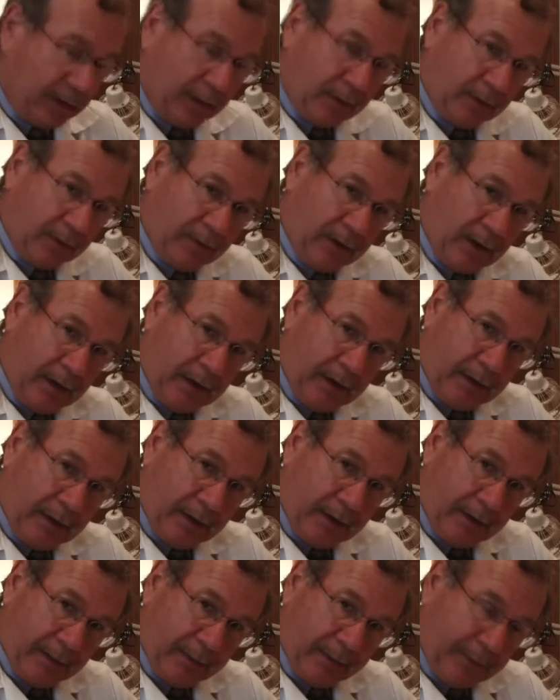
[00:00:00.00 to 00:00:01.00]
a
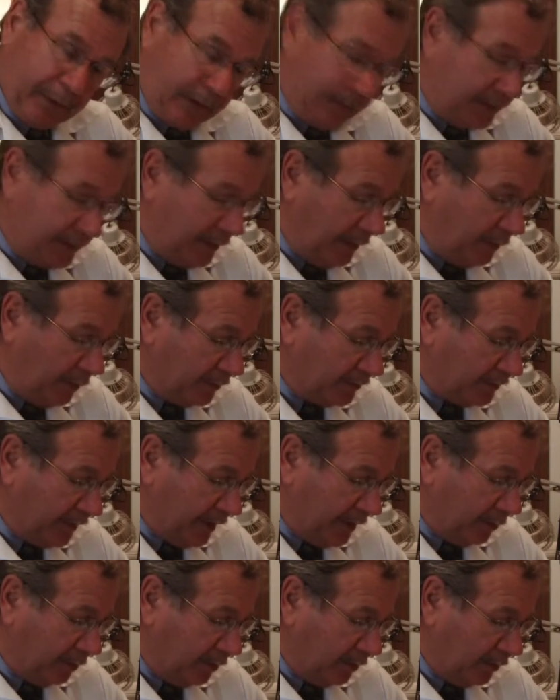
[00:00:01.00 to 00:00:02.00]
little demo
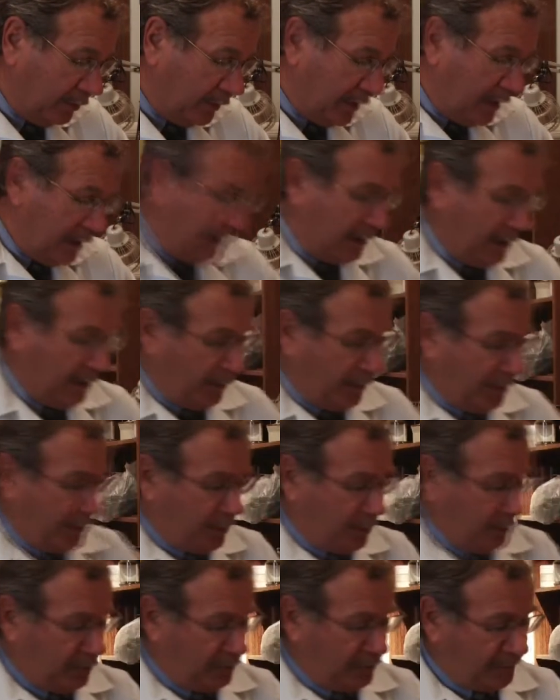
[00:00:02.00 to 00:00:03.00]
sample that we
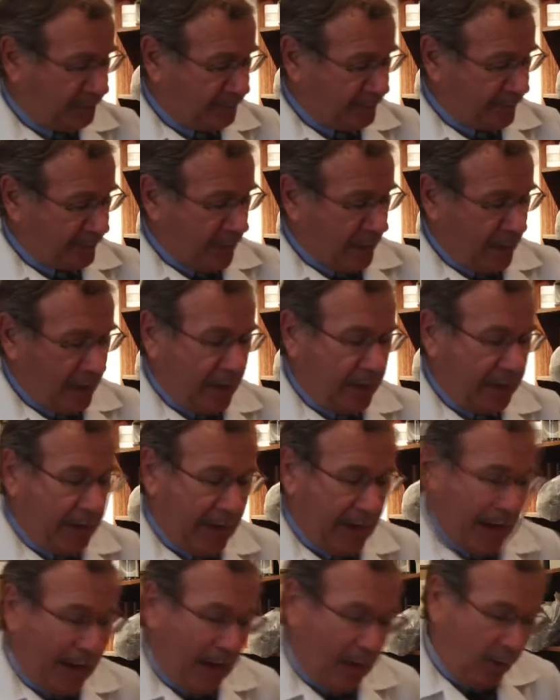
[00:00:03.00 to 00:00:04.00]
use. And
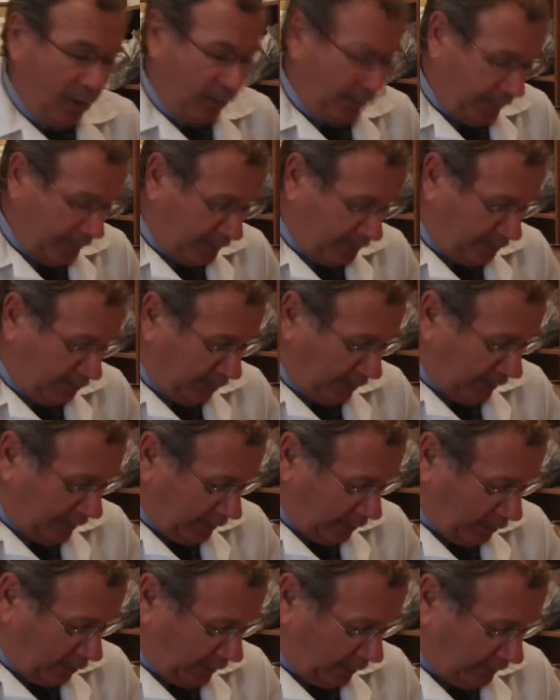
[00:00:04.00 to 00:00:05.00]
how this
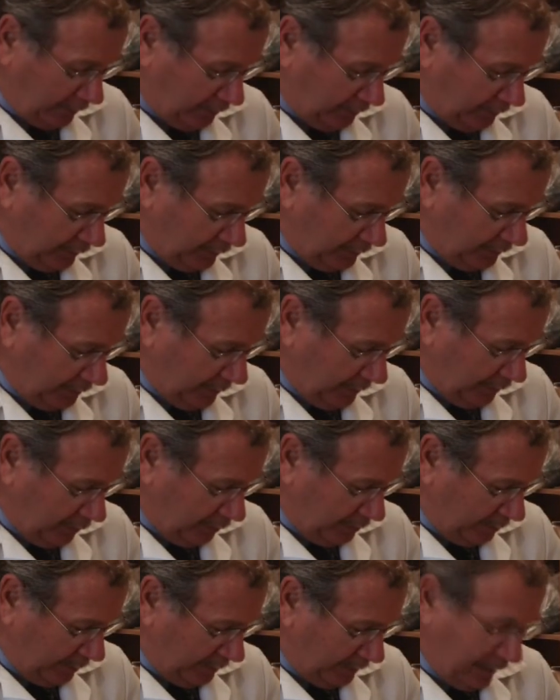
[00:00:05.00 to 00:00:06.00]
product works is it's made
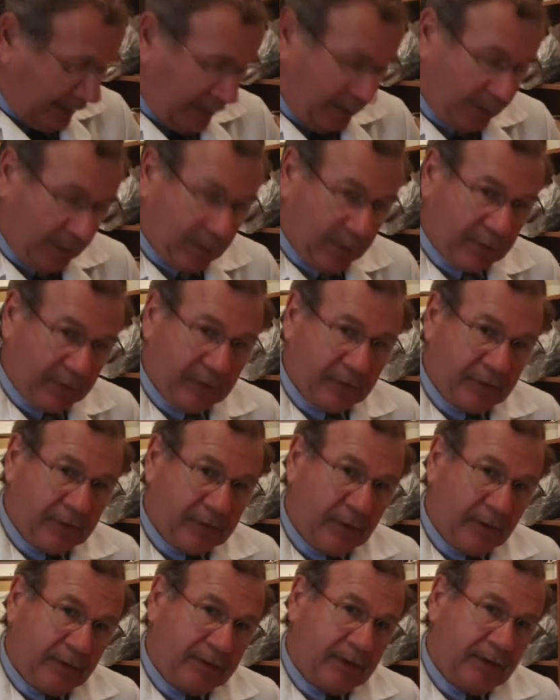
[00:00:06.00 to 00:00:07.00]
with botanicals. There's
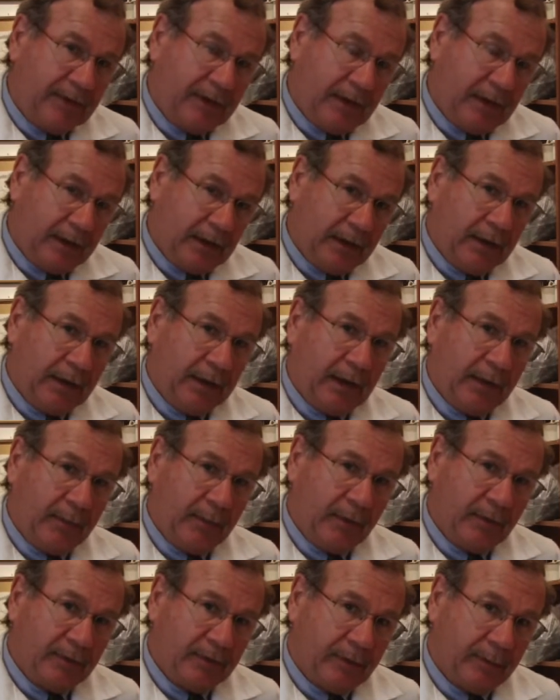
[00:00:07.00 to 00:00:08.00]
no synthetic
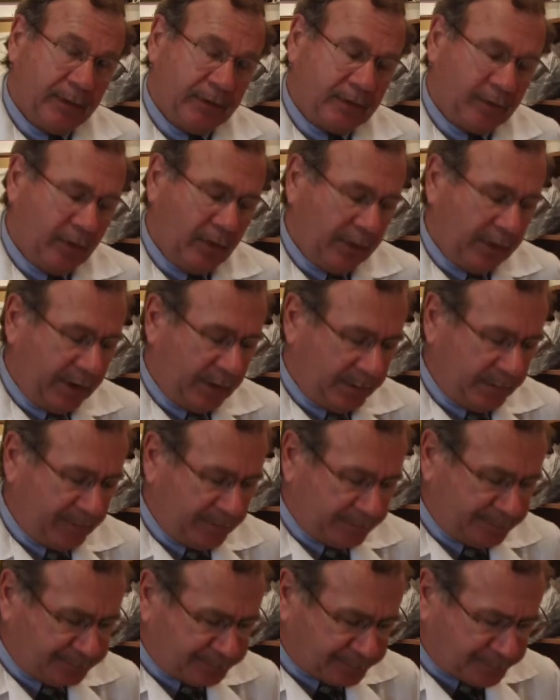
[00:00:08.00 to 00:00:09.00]
chemicals or
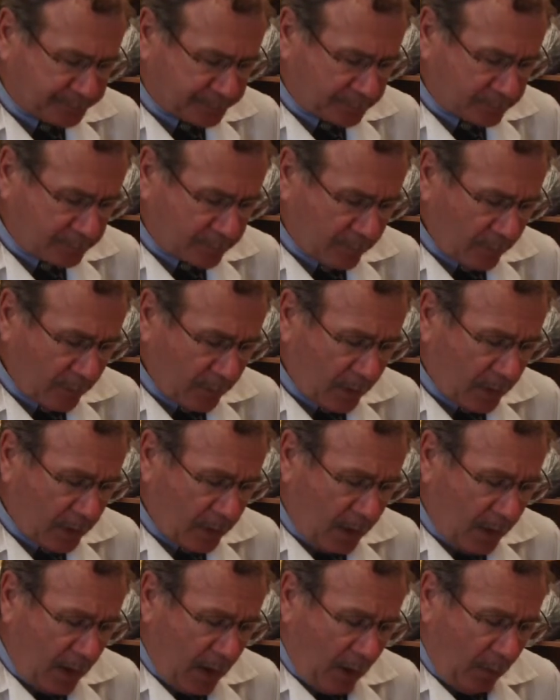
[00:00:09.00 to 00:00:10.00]
petroleums.
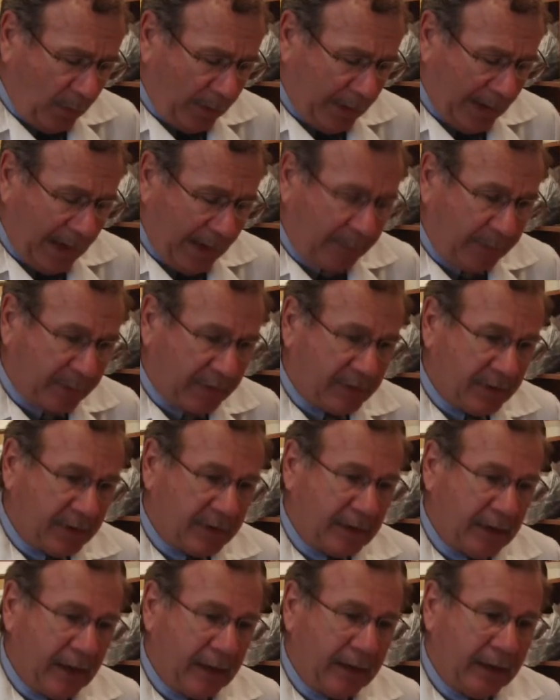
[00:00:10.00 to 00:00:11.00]
What happens
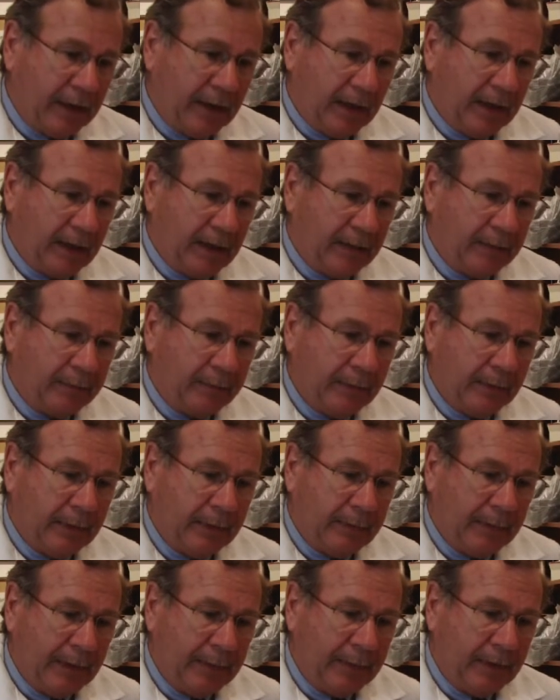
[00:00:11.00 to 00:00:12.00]
is that
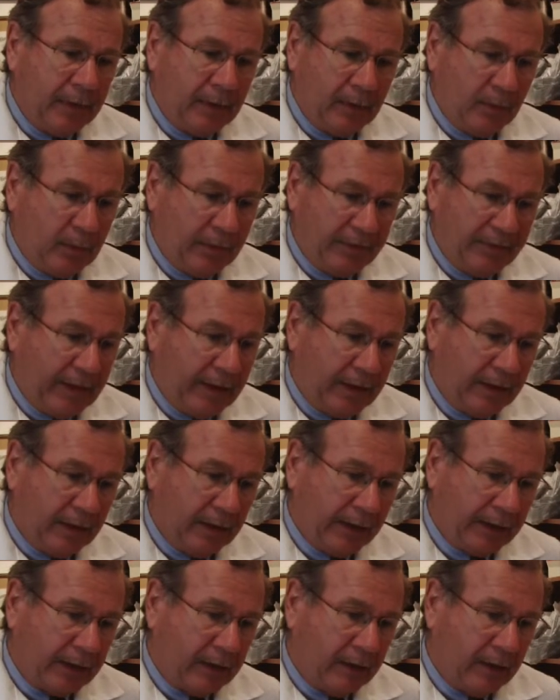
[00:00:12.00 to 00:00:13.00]
maybe we've had
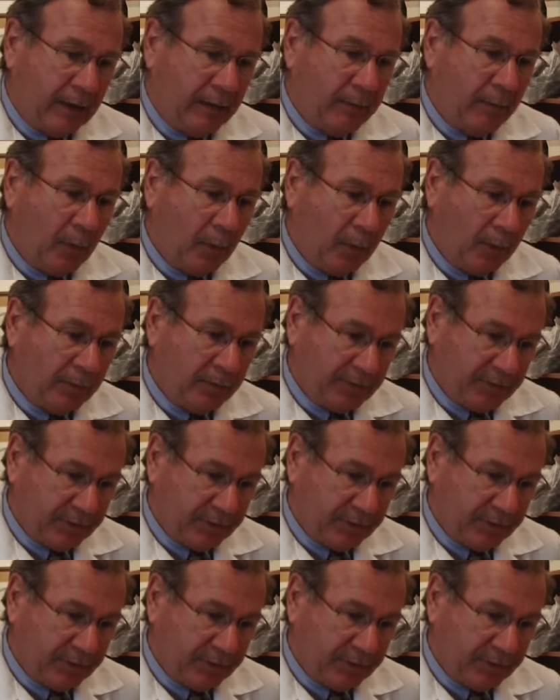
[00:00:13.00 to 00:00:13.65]
like a mole